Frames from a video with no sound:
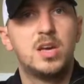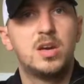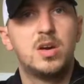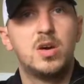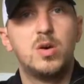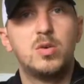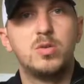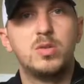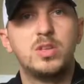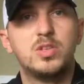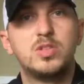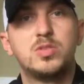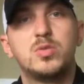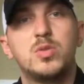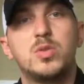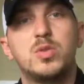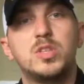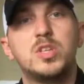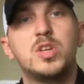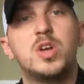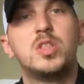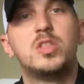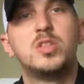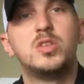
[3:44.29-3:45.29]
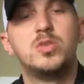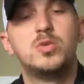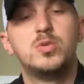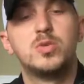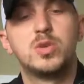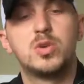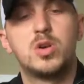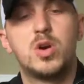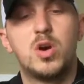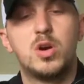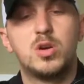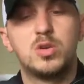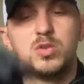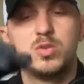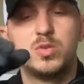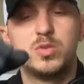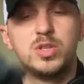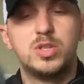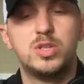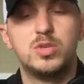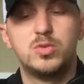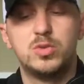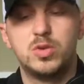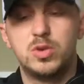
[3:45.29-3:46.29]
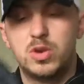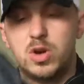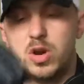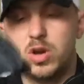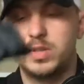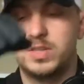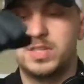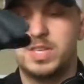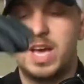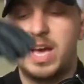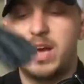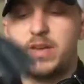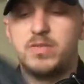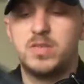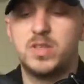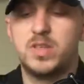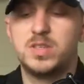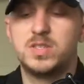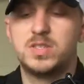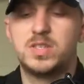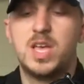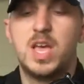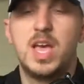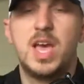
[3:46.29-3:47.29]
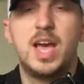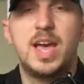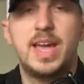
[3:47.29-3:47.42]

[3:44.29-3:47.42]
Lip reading: oh, these are only on the newer cars, only newer cars have these.